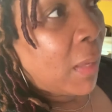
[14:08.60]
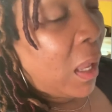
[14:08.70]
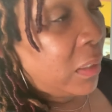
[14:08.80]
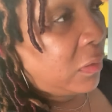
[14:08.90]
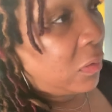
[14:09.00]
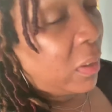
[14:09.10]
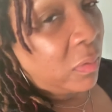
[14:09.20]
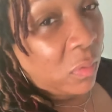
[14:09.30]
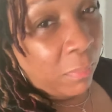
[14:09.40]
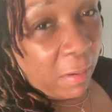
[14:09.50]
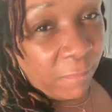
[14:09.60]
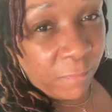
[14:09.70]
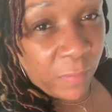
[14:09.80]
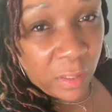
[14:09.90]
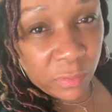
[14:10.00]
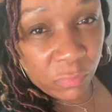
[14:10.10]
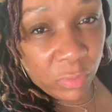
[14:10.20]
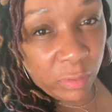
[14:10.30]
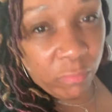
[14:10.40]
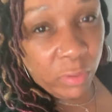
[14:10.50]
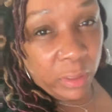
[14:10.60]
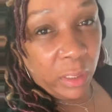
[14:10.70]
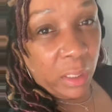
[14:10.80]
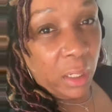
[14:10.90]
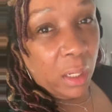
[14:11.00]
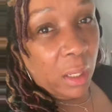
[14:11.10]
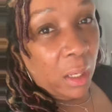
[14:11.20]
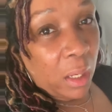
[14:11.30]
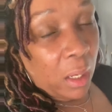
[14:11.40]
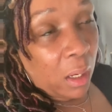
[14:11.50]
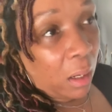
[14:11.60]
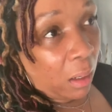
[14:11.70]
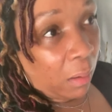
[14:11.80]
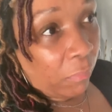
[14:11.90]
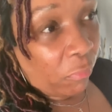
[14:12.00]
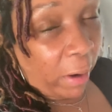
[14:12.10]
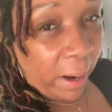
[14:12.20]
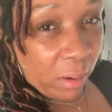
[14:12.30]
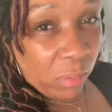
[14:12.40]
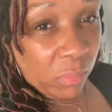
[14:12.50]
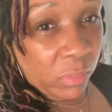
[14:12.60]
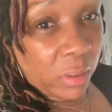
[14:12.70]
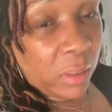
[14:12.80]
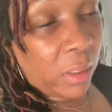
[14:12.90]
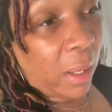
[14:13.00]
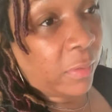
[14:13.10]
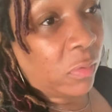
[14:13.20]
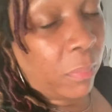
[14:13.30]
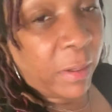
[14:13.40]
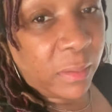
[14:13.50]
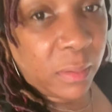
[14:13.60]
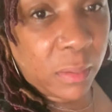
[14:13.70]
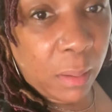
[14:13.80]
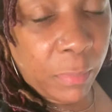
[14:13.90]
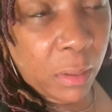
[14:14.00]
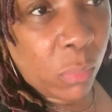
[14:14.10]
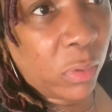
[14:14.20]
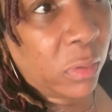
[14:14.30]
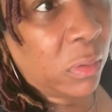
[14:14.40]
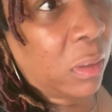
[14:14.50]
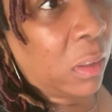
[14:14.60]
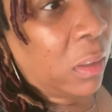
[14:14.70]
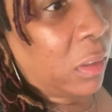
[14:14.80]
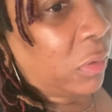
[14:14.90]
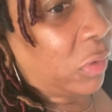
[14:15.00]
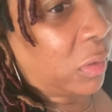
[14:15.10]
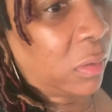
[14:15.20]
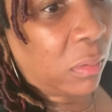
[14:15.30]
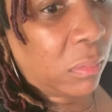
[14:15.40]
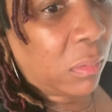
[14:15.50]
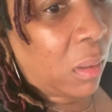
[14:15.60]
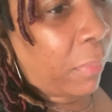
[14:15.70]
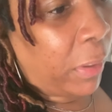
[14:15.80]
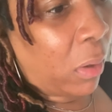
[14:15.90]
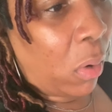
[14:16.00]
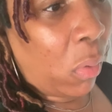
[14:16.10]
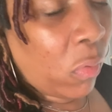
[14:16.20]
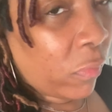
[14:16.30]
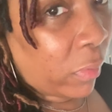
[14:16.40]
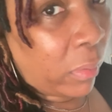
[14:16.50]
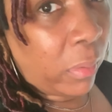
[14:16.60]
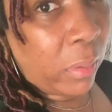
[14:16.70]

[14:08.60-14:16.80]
And so I saw my face really round. I saw my stomach was just coming over